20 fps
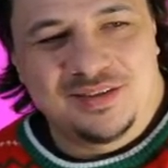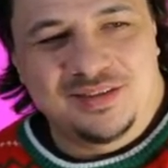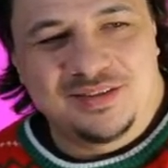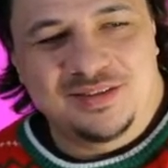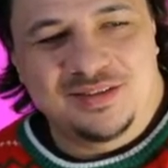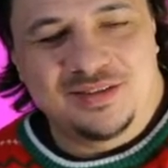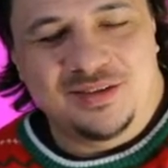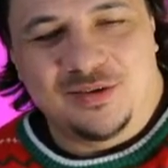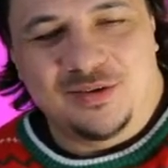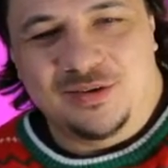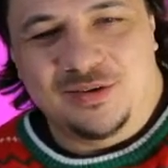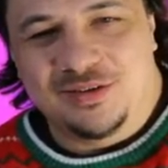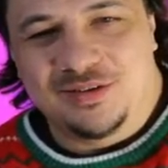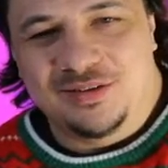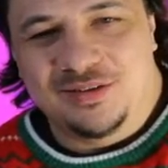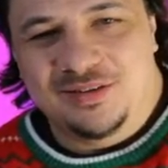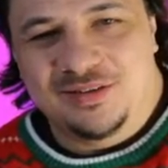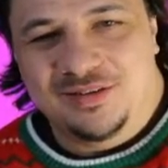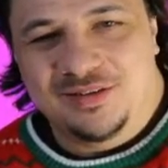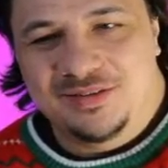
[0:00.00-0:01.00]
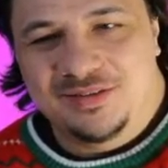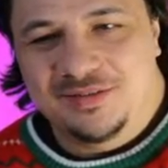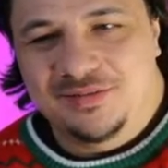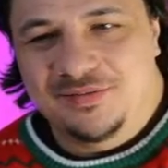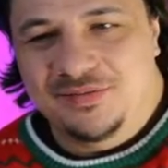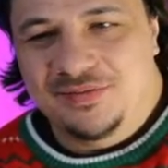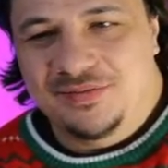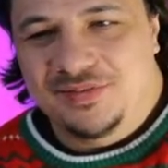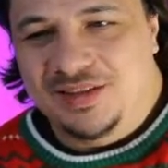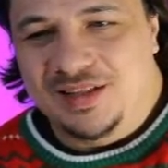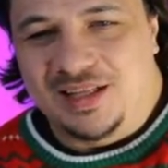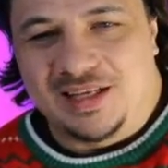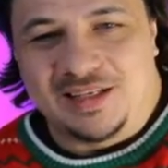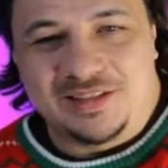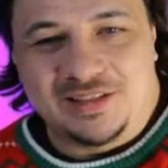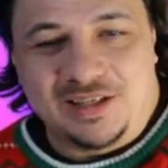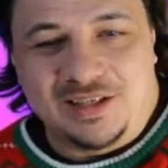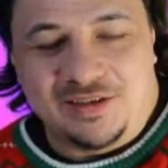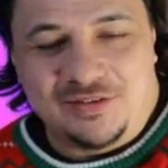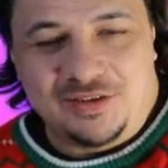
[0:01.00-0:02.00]
all like
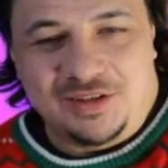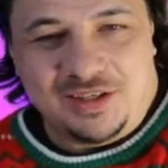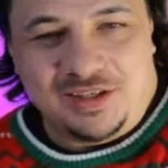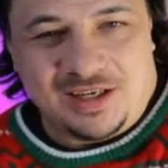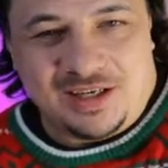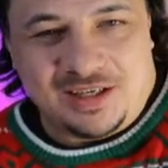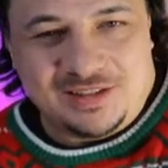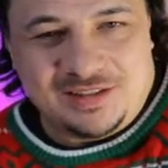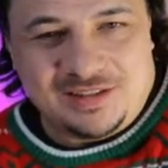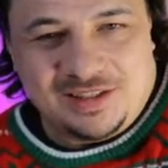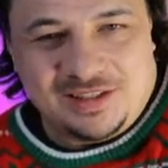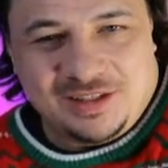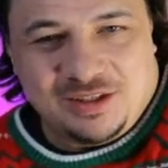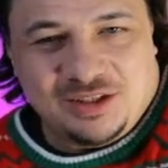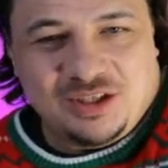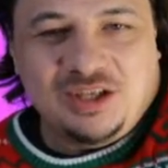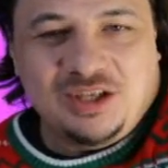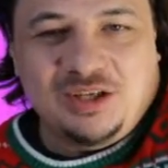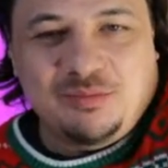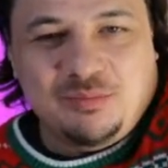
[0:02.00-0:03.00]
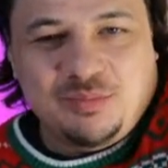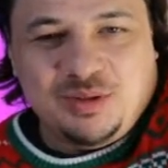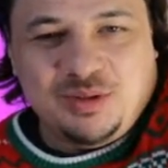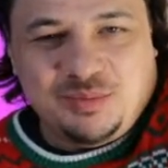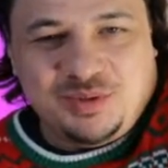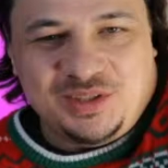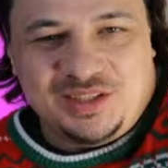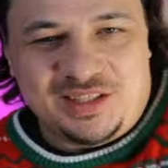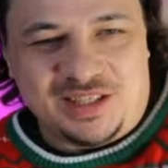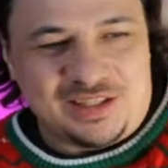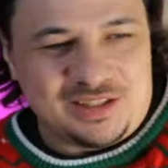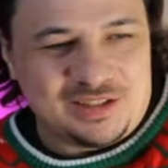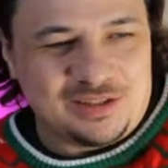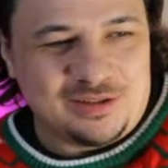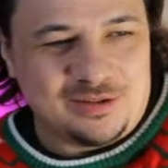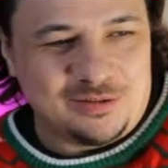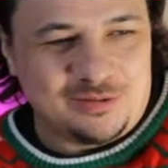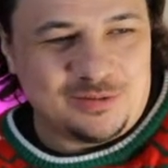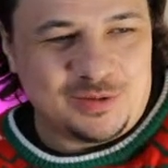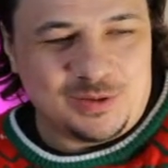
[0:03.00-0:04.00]
devil hides in implementation
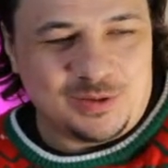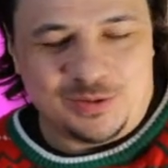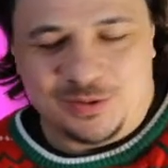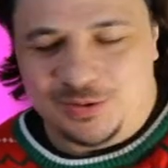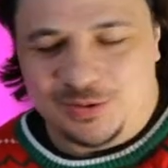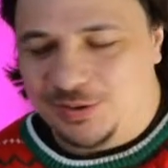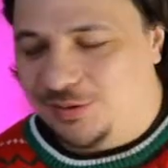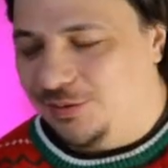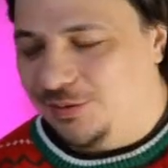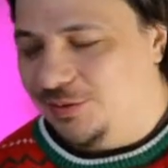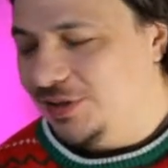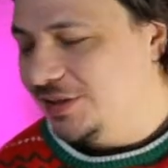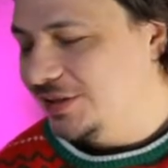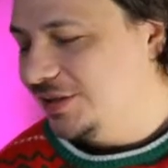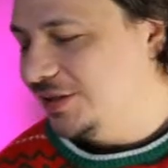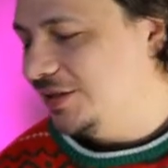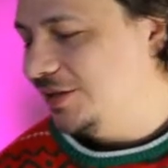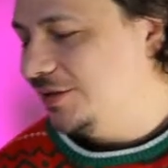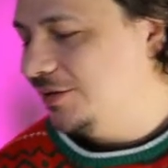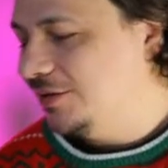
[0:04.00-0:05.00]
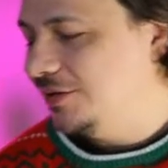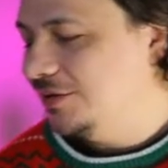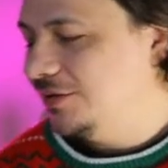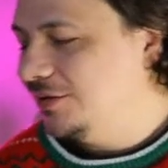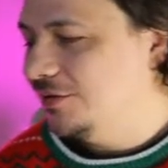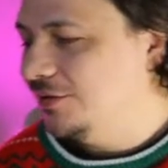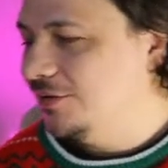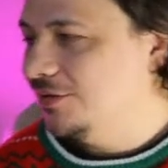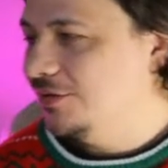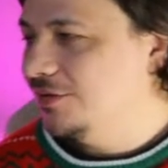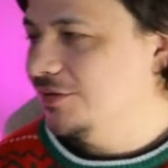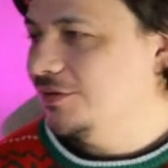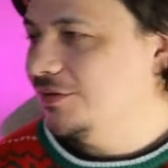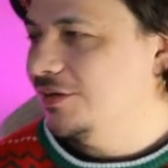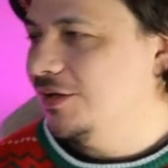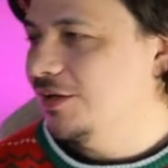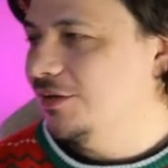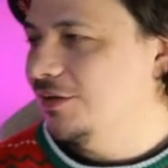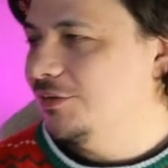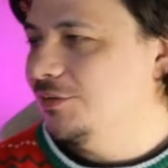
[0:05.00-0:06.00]
of those. So let's see
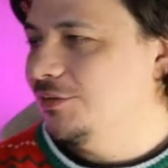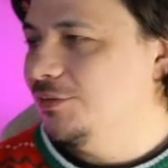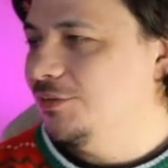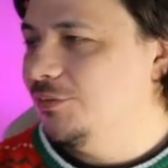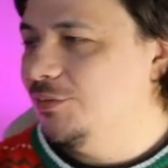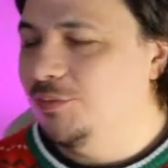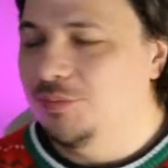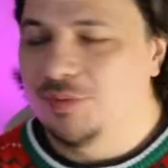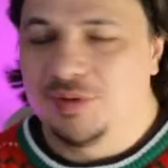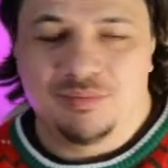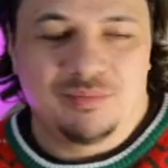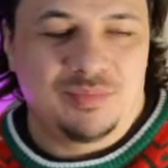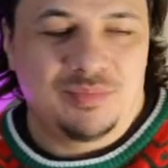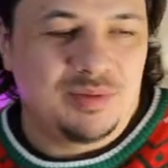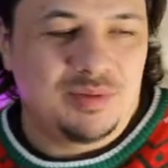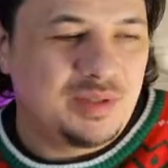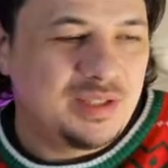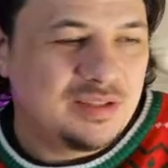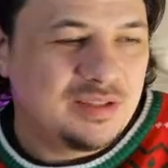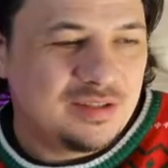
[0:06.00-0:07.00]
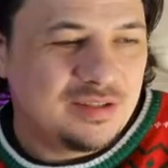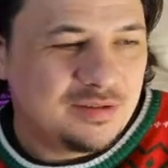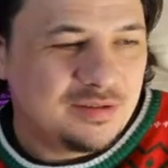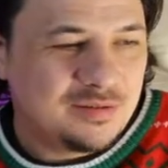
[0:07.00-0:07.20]
how it would be implemented.